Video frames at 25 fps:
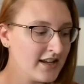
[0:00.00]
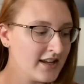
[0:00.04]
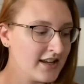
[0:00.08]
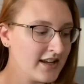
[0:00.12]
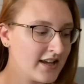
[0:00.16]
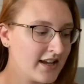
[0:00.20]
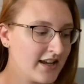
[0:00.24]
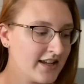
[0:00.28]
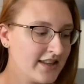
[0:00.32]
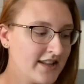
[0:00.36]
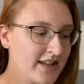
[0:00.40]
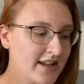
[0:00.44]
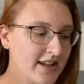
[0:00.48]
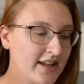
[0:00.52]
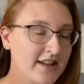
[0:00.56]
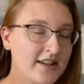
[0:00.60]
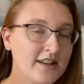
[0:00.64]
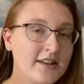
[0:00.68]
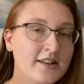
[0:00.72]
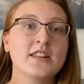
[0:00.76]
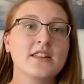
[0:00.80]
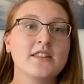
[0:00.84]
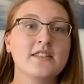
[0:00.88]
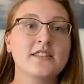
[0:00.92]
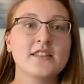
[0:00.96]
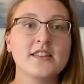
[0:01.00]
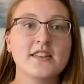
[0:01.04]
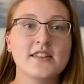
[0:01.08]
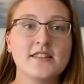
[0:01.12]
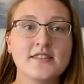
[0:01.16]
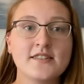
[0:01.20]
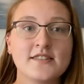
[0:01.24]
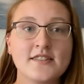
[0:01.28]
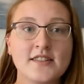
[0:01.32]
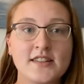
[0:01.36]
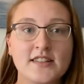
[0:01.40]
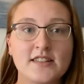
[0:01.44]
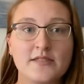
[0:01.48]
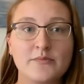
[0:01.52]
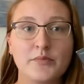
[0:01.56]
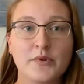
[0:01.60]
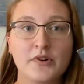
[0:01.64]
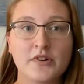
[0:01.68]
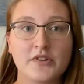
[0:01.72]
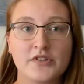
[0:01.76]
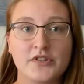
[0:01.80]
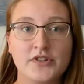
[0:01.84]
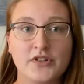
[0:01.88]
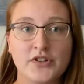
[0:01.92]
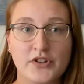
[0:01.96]
And then this is
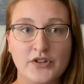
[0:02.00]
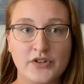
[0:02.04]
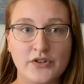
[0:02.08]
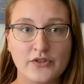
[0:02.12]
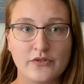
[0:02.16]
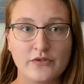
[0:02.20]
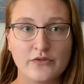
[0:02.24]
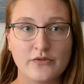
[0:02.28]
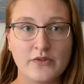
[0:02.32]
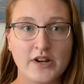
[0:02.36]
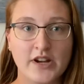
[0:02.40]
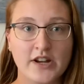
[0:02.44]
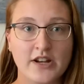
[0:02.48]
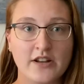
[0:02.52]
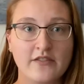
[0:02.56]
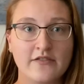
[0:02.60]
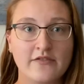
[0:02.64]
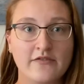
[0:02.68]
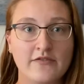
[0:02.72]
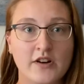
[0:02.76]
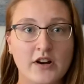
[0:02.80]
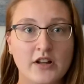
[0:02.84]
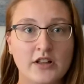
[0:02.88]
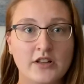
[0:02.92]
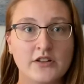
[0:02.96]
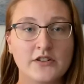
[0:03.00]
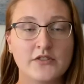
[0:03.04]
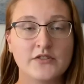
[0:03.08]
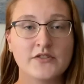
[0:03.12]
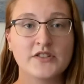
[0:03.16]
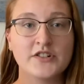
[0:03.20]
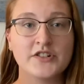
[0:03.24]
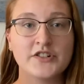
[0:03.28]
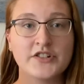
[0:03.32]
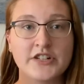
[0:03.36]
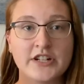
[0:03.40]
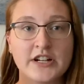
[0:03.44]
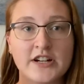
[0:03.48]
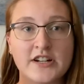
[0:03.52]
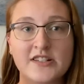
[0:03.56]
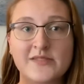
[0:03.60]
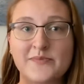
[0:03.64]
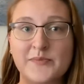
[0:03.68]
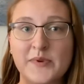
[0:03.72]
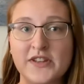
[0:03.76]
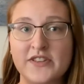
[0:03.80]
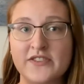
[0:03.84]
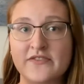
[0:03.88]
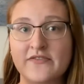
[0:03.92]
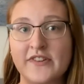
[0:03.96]
book 2 and it follows Jared's
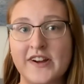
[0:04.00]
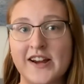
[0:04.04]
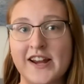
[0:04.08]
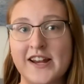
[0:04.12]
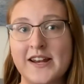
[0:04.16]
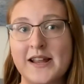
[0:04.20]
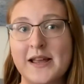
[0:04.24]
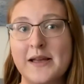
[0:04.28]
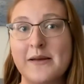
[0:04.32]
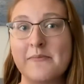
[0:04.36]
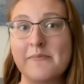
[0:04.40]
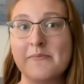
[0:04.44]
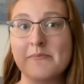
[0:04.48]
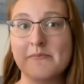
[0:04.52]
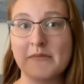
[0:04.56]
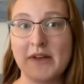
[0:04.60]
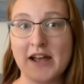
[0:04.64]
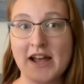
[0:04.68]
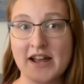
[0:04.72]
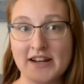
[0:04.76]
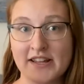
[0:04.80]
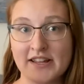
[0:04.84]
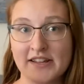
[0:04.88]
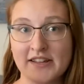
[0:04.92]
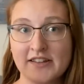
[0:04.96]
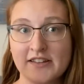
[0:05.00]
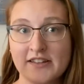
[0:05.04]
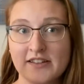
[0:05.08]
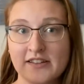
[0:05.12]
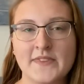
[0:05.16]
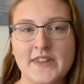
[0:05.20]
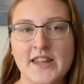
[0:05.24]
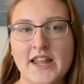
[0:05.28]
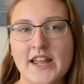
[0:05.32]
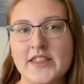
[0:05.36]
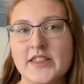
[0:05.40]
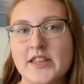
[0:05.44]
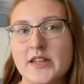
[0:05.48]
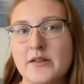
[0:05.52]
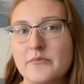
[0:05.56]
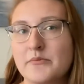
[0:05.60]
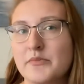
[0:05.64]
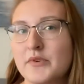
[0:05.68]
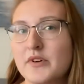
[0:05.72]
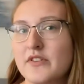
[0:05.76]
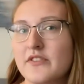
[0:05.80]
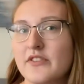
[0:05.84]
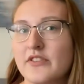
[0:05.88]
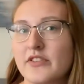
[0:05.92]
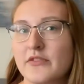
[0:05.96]
best friend, Madoc. And then
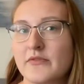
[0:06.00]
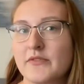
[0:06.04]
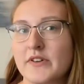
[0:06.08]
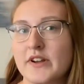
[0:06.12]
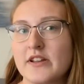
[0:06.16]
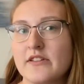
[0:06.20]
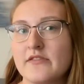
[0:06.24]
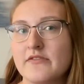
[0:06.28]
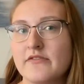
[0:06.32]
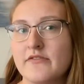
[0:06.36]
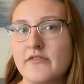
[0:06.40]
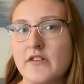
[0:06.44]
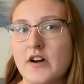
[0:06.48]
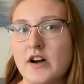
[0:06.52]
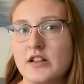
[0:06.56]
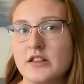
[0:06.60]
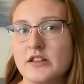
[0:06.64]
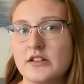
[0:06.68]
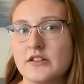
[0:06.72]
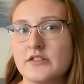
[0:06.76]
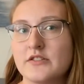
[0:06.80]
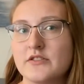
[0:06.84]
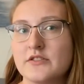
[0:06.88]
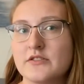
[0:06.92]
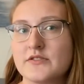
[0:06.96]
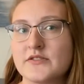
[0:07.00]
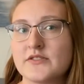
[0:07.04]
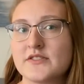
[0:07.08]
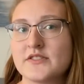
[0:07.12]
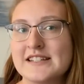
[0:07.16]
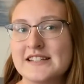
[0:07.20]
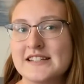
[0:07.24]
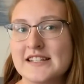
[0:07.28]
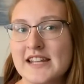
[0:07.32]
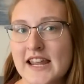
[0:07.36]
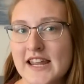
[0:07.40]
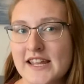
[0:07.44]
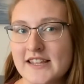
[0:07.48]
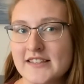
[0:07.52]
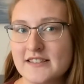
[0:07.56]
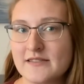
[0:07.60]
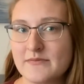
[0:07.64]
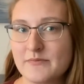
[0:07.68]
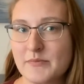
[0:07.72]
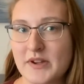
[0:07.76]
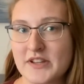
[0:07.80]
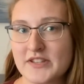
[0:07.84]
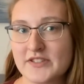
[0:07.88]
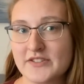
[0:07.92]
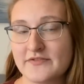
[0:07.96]
book 3 follows Tate's
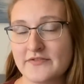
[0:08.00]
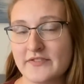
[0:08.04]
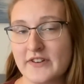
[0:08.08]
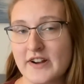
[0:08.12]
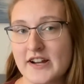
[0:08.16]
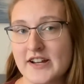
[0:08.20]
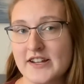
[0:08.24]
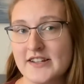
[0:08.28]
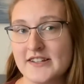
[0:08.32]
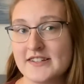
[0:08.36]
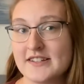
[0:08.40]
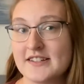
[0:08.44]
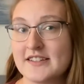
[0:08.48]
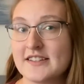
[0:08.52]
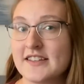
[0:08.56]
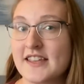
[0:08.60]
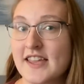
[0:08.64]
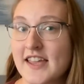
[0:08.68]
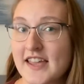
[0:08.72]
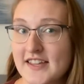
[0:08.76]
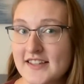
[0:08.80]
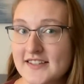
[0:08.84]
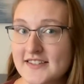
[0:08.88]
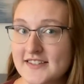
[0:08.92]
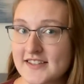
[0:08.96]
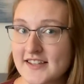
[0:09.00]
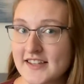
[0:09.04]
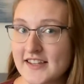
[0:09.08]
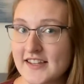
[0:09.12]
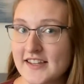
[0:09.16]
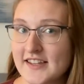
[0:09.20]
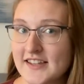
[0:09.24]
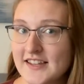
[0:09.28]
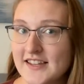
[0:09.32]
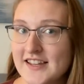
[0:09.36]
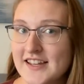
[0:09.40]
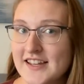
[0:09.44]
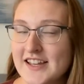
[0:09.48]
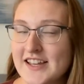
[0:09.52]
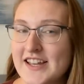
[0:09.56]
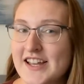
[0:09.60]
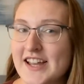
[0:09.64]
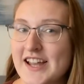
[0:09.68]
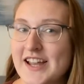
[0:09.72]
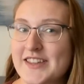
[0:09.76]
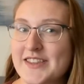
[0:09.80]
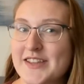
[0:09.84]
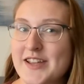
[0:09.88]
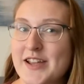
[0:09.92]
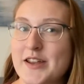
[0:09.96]
best friend, Casey.
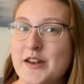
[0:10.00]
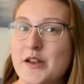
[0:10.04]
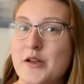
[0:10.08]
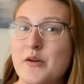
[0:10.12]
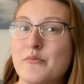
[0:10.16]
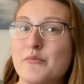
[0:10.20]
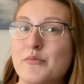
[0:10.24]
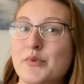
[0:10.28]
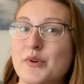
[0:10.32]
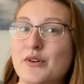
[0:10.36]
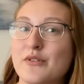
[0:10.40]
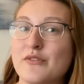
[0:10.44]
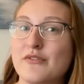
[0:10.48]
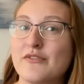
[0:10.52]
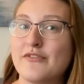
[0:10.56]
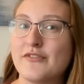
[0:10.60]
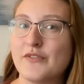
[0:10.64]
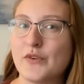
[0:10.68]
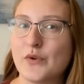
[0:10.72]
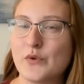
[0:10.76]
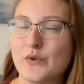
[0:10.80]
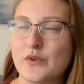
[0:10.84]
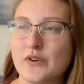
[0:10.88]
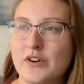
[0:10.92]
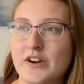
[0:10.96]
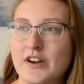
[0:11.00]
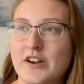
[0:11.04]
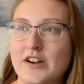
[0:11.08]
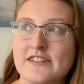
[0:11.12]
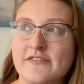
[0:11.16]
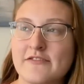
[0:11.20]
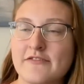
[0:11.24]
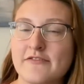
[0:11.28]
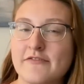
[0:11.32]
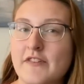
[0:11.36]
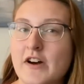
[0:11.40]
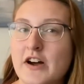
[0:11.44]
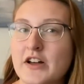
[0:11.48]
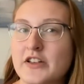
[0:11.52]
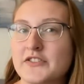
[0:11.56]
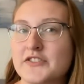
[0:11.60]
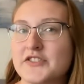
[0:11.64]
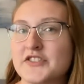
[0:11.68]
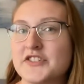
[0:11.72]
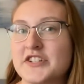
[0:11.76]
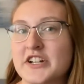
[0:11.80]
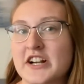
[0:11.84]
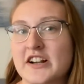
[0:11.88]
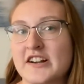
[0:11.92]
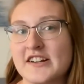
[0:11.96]
And then book 4 follows
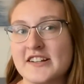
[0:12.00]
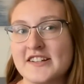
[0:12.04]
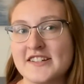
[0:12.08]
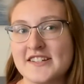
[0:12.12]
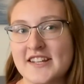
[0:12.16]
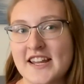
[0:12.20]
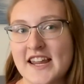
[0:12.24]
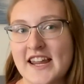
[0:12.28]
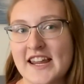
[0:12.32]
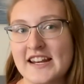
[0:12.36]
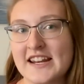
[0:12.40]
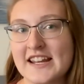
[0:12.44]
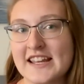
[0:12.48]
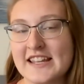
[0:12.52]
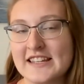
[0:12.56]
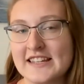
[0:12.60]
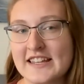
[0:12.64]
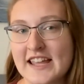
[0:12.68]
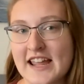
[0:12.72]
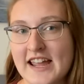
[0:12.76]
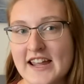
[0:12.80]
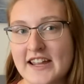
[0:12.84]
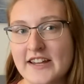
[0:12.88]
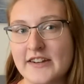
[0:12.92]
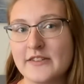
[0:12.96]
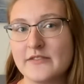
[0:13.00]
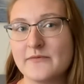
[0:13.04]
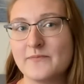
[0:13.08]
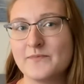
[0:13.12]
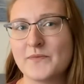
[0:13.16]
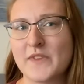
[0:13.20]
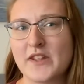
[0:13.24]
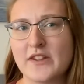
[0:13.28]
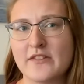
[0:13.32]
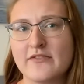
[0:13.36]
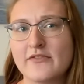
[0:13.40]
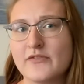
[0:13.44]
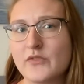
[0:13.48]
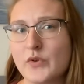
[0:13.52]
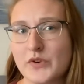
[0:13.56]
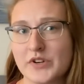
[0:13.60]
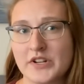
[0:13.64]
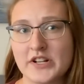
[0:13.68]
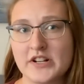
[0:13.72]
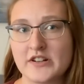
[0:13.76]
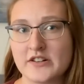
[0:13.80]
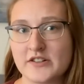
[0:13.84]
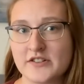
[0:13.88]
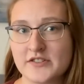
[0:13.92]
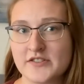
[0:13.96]
Jared and Tate again, like 4
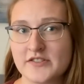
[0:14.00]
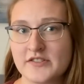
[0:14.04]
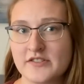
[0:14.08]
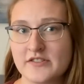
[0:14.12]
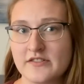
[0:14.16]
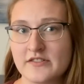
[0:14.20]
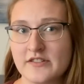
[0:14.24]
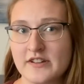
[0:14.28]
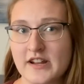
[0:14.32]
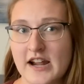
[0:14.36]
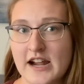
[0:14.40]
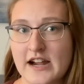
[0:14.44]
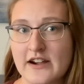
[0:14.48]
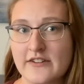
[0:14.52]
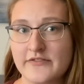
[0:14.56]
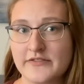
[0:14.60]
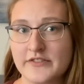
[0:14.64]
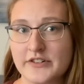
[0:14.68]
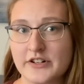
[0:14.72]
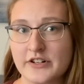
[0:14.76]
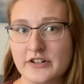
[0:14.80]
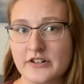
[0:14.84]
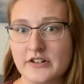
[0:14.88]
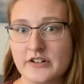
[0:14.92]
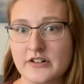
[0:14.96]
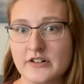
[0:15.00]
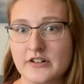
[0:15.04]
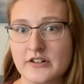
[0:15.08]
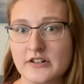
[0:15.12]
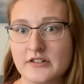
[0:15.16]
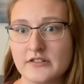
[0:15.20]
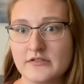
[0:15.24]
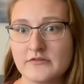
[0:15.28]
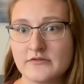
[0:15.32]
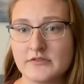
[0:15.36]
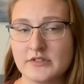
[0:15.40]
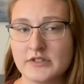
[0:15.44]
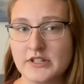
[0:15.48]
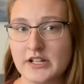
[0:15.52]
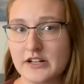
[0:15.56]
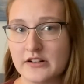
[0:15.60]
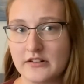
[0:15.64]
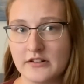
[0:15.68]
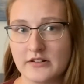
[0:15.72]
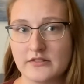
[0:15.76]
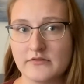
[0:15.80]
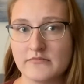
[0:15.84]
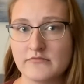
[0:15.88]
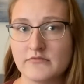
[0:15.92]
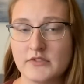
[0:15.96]
years after
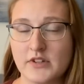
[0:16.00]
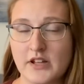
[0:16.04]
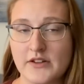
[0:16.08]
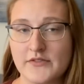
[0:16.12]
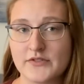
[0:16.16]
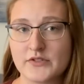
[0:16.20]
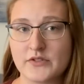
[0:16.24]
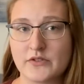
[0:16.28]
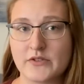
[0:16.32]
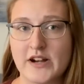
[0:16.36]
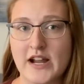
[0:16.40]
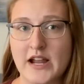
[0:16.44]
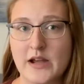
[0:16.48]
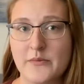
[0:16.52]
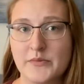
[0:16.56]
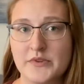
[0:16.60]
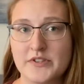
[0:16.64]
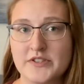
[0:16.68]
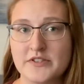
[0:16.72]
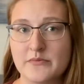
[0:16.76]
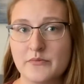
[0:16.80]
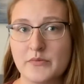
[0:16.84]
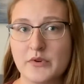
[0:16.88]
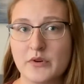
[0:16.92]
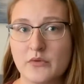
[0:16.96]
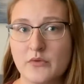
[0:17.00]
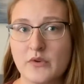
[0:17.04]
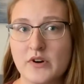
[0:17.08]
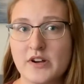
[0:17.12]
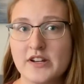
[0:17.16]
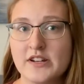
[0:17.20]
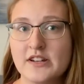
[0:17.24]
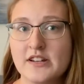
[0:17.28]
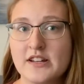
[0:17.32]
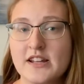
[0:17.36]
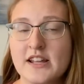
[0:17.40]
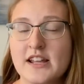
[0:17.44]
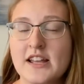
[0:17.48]
their love story happens in book 1.